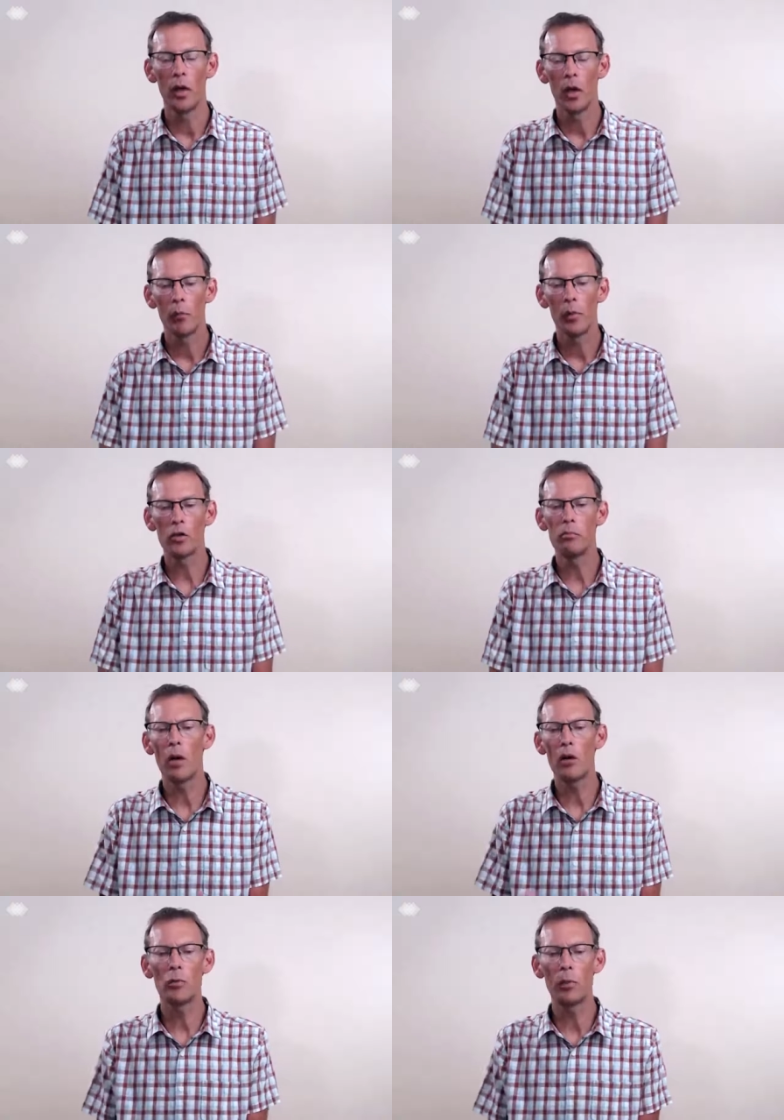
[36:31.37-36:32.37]
because
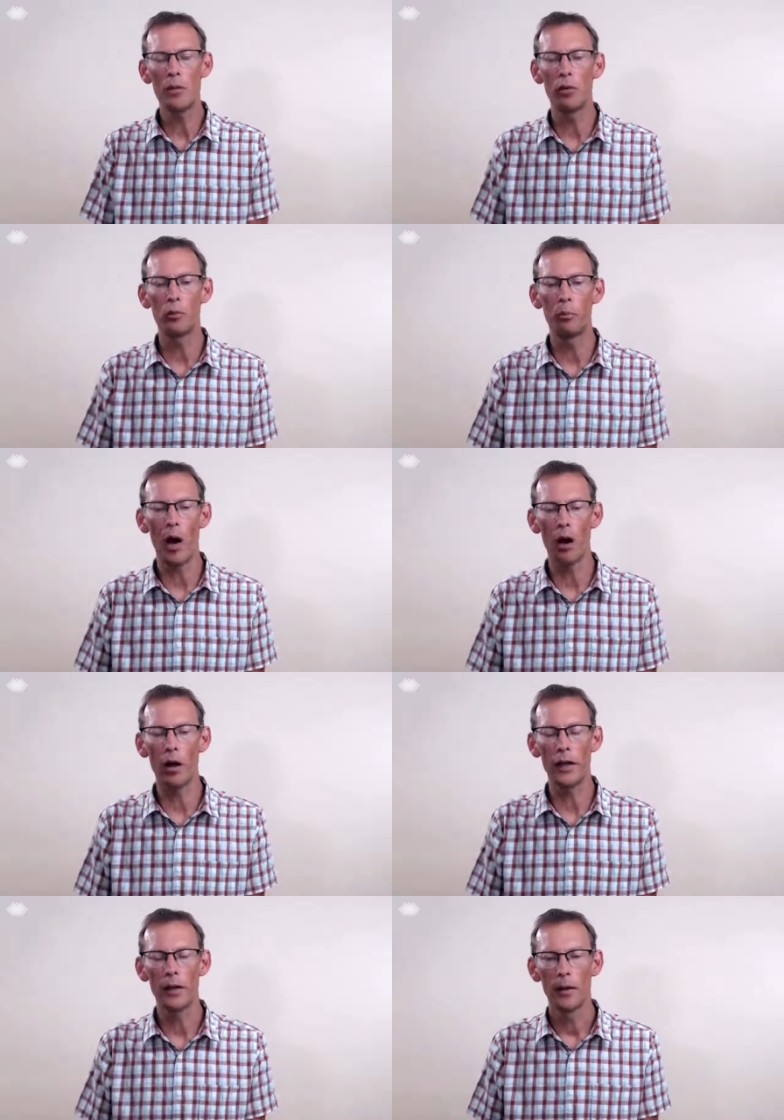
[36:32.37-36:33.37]
most people
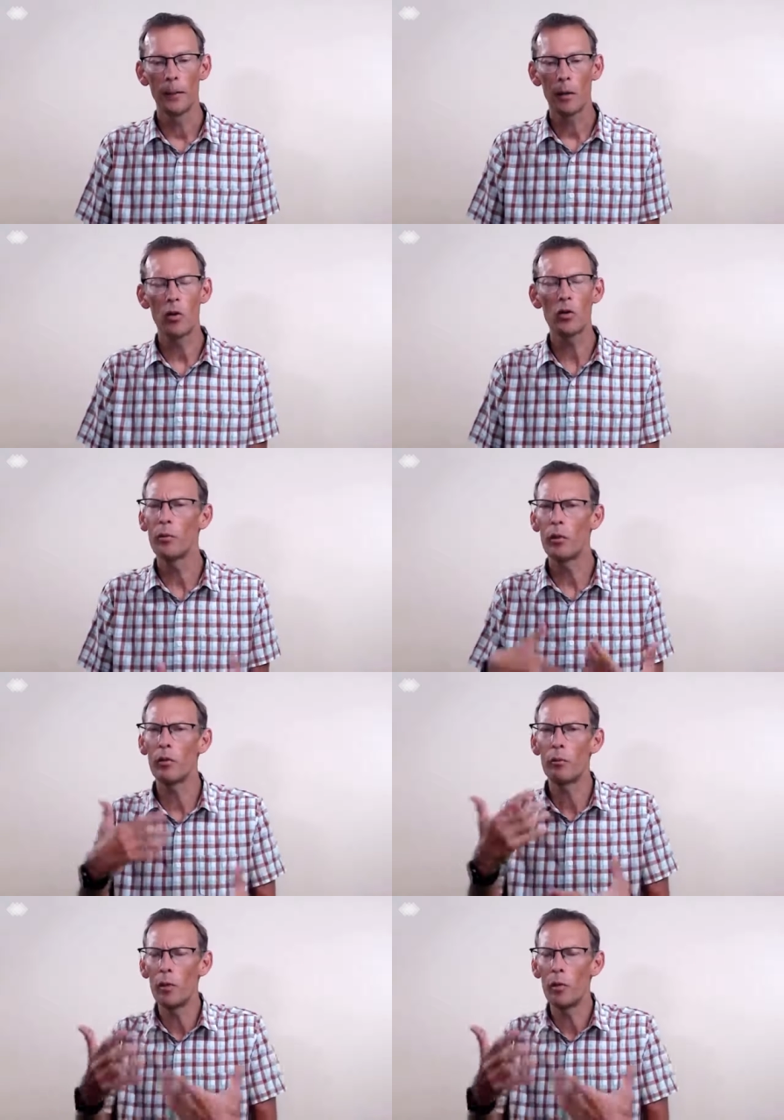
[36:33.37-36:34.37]
buy most
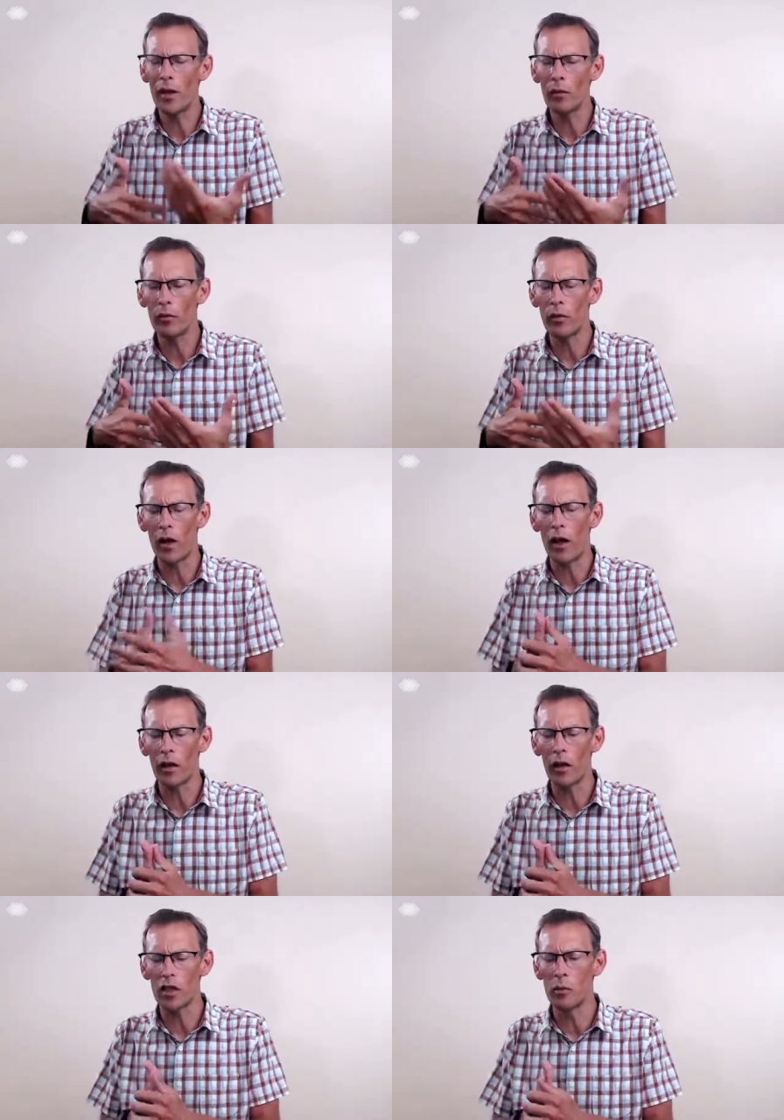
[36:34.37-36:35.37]
people think that
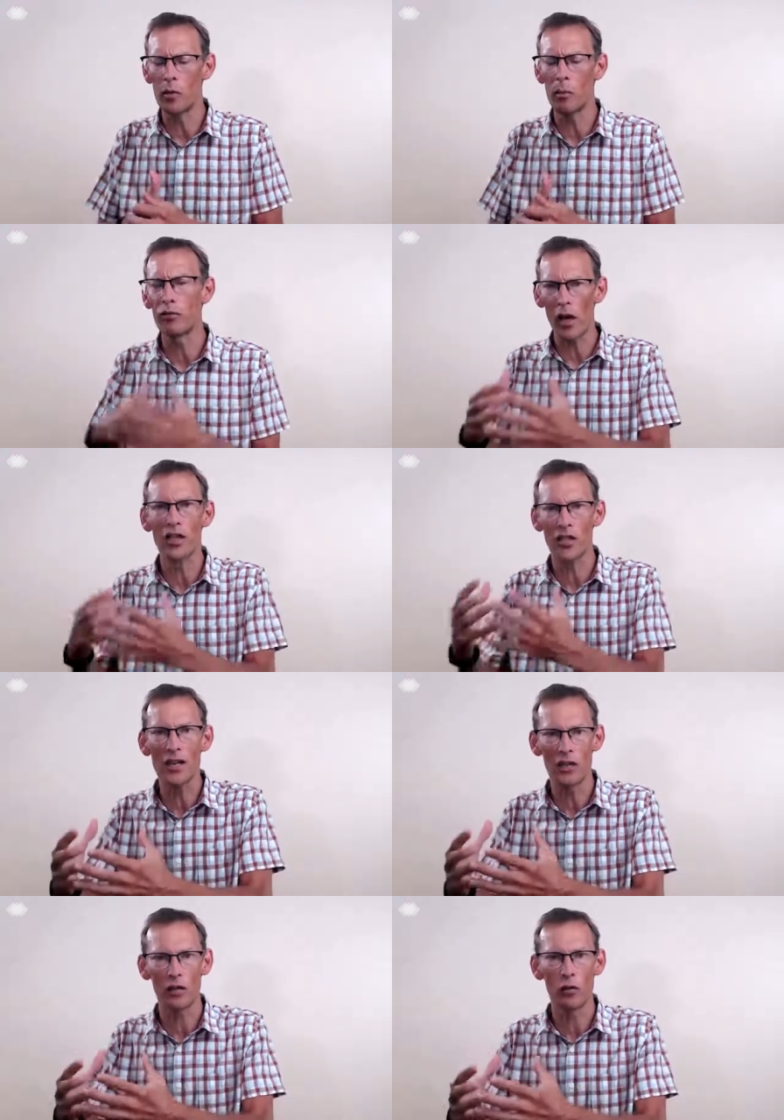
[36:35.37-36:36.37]
customers are price
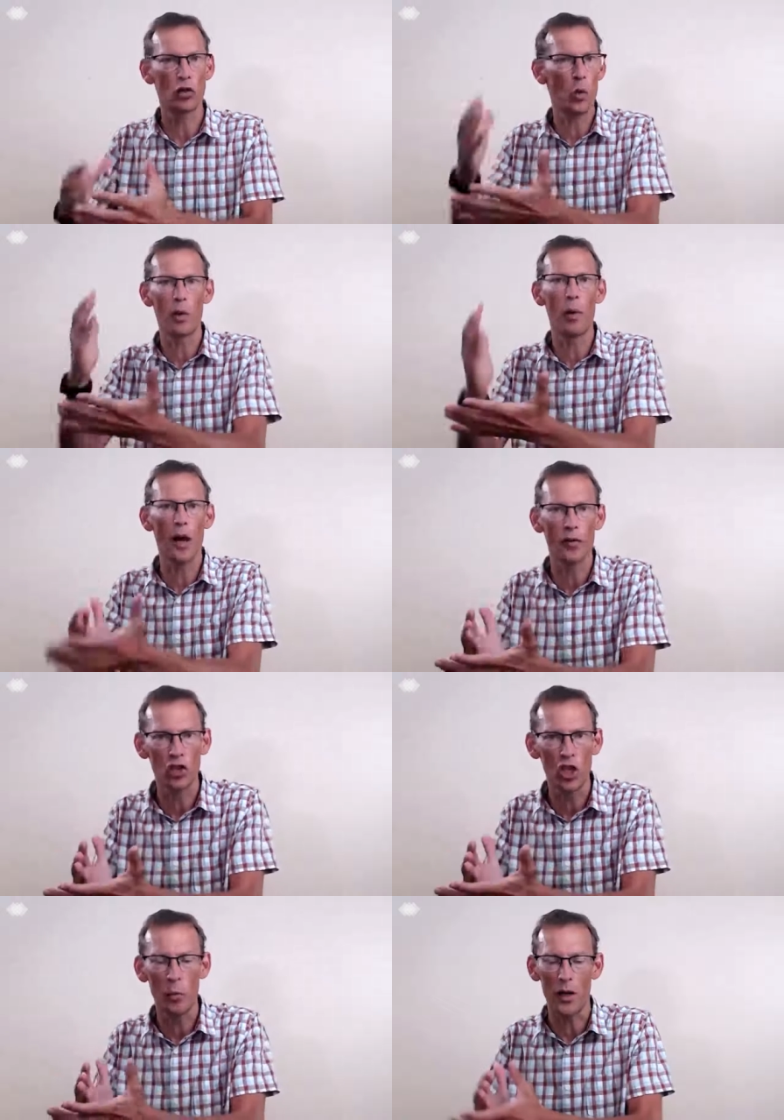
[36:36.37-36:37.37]
sensitive who just want to buy the
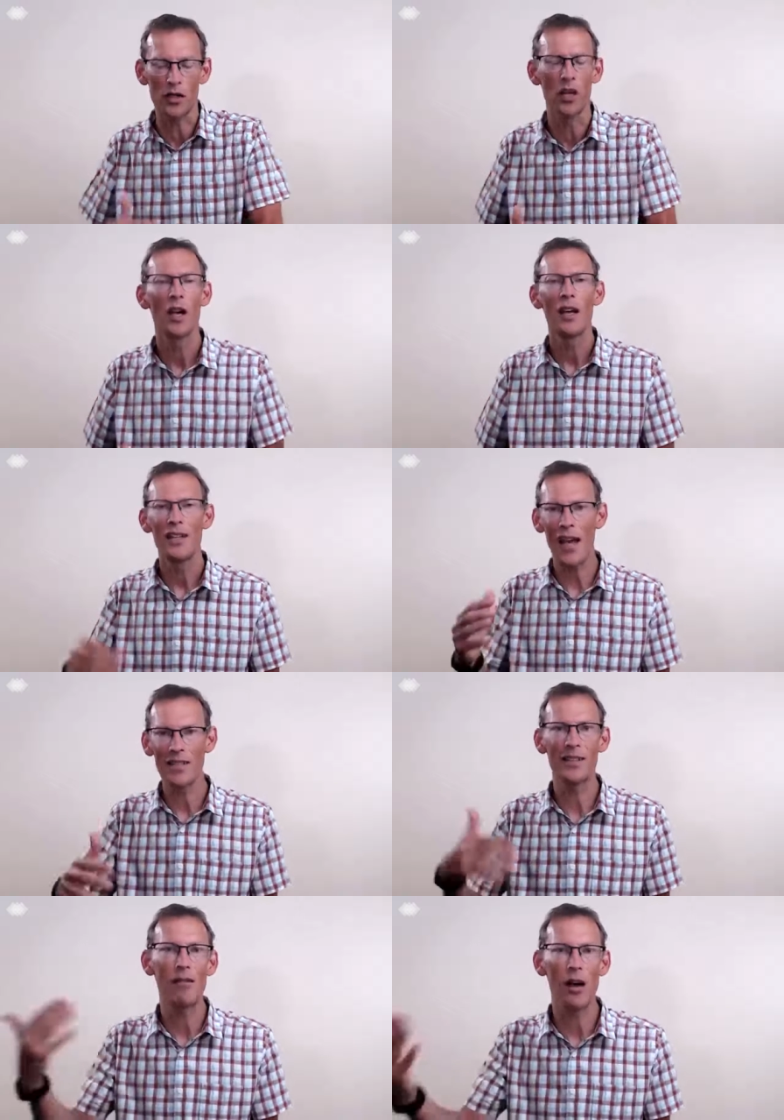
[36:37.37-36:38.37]
cheapest yes
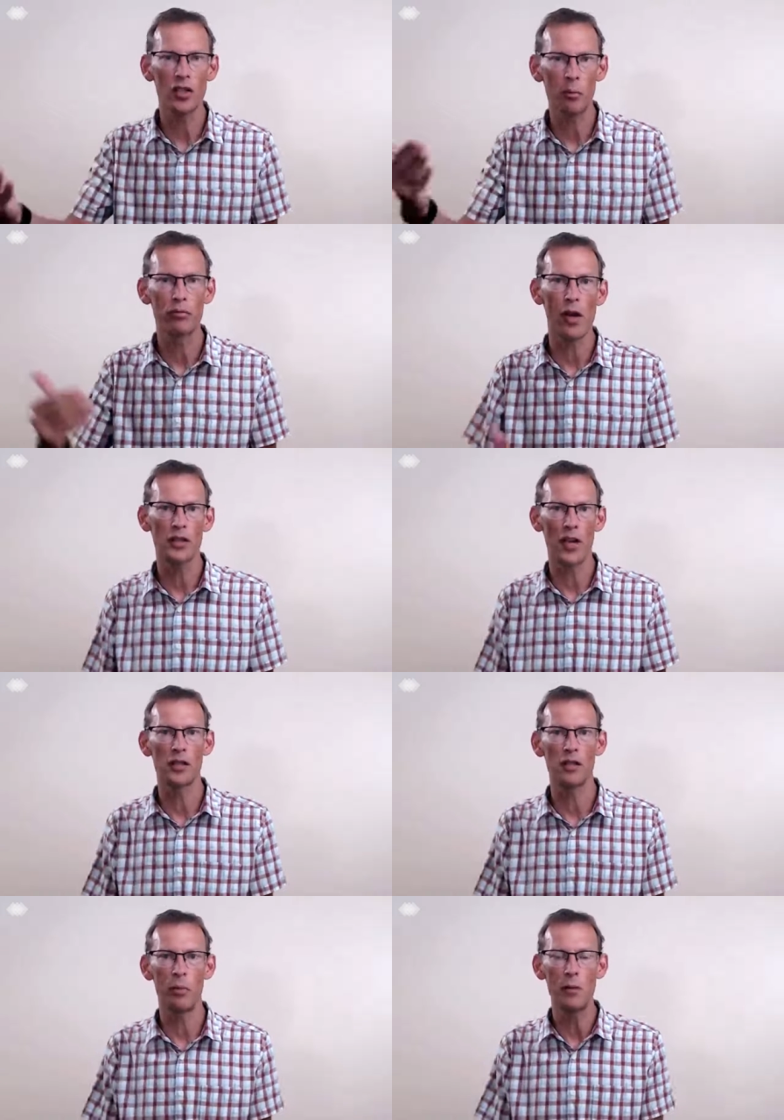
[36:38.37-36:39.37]
there are some price
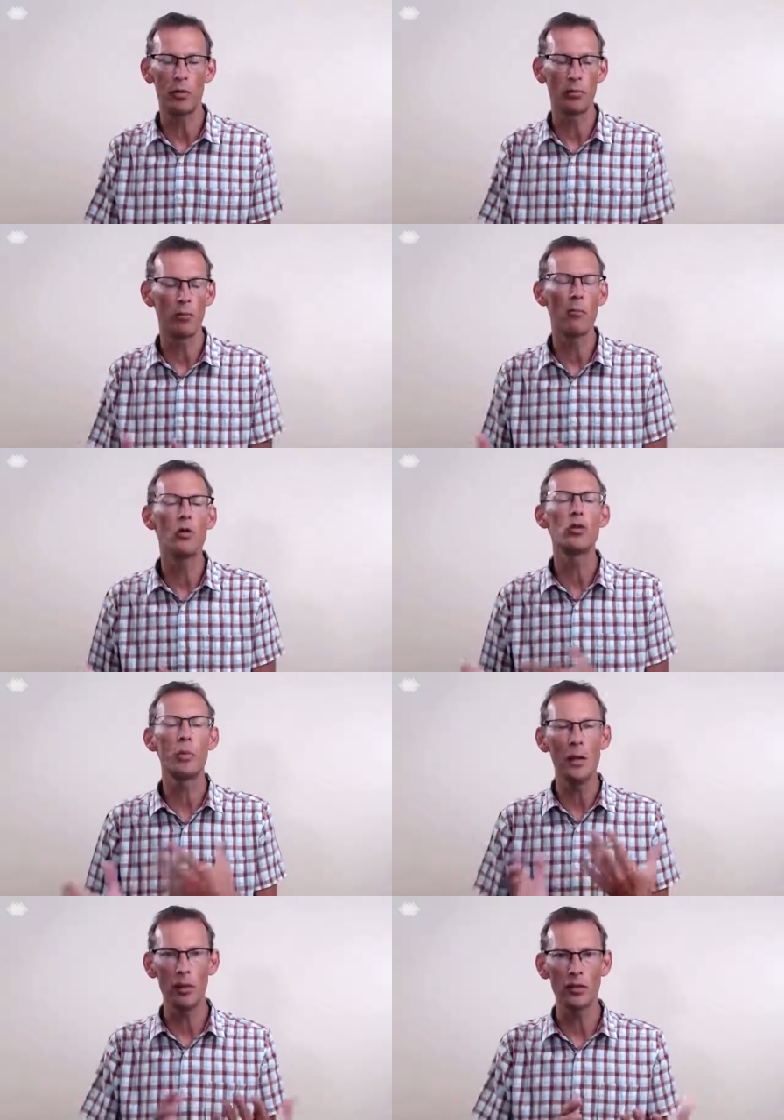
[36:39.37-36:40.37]
sensitive people but most
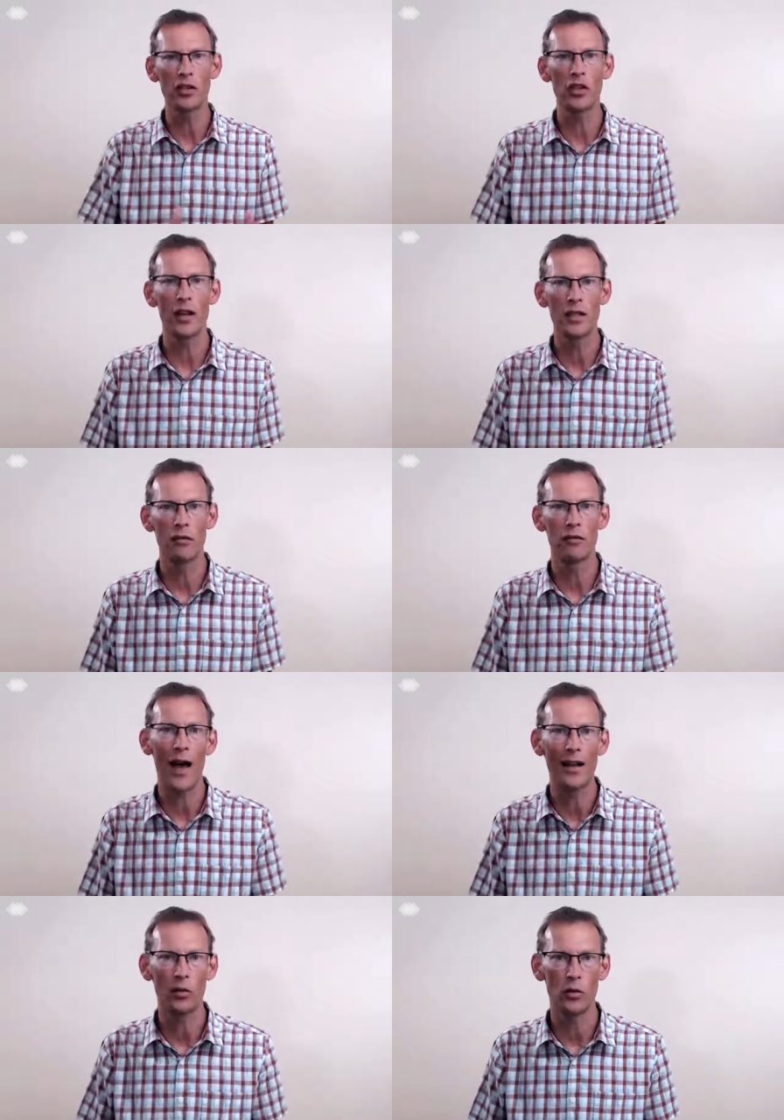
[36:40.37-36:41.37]
people in society are
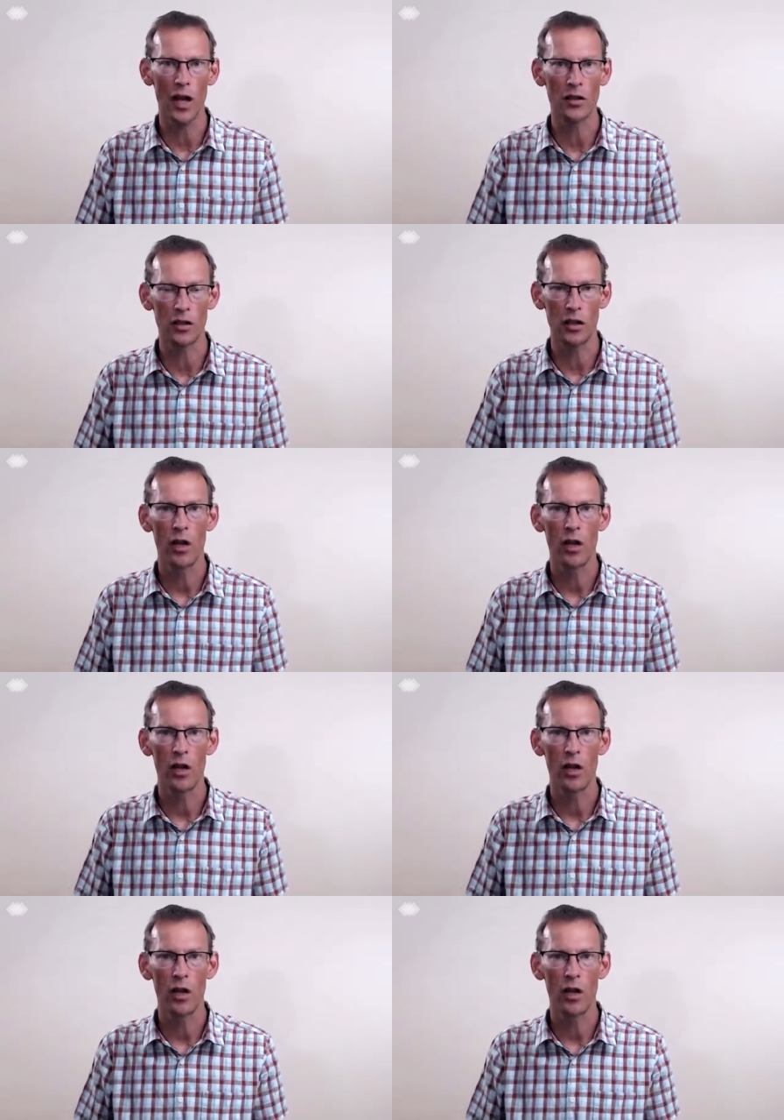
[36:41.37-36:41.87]
value sensitive